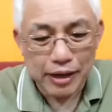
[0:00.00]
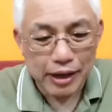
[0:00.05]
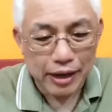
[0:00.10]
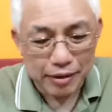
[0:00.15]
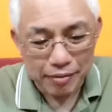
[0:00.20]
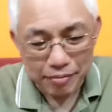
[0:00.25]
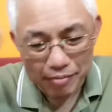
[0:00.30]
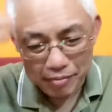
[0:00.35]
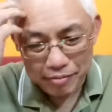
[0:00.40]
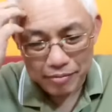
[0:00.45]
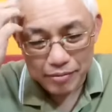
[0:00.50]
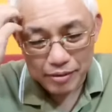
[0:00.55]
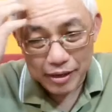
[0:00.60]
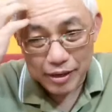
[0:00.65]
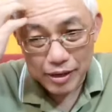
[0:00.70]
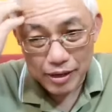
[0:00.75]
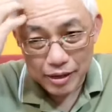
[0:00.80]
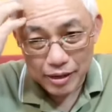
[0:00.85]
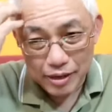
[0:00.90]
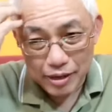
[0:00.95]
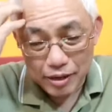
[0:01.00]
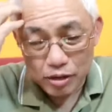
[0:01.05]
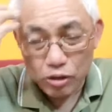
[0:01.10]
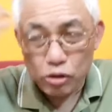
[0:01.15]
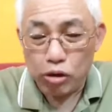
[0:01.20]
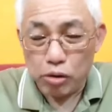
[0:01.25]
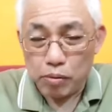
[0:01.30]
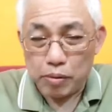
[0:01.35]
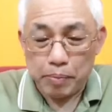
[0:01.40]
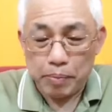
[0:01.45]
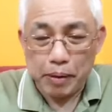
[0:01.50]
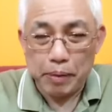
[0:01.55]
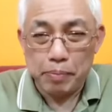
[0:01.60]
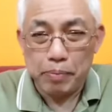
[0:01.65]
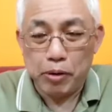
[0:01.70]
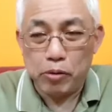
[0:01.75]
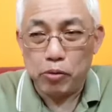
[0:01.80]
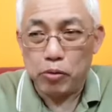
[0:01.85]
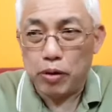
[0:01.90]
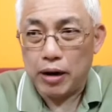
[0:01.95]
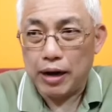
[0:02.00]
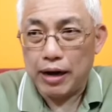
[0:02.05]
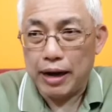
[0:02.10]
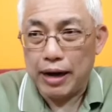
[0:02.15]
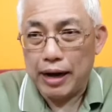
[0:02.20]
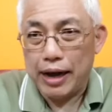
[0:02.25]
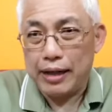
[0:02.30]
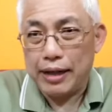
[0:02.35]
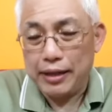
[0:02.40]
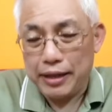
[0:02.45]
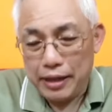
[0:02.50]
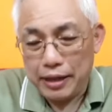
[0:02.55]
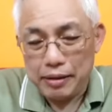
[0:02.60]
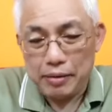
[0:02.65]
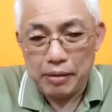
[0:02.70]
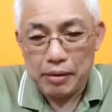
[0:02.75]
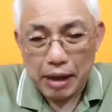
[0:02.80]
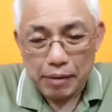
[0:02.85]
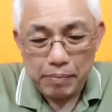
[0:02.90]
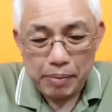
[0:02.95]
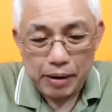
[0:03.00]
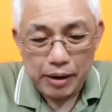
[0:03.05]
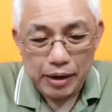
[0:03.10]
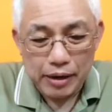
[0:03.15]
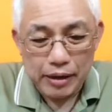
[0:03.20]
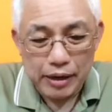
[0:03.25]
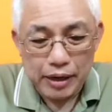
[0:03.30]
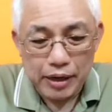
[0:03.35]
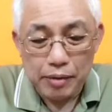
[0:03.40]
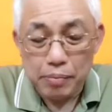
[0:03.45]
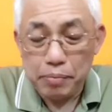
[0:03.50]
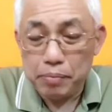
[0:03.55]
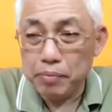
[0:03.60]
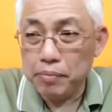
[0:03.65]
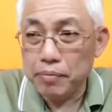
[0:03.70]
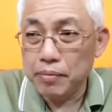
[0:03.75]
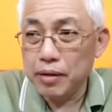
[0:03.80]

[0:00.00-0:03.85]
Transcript: The group of people who are anti-death penalty,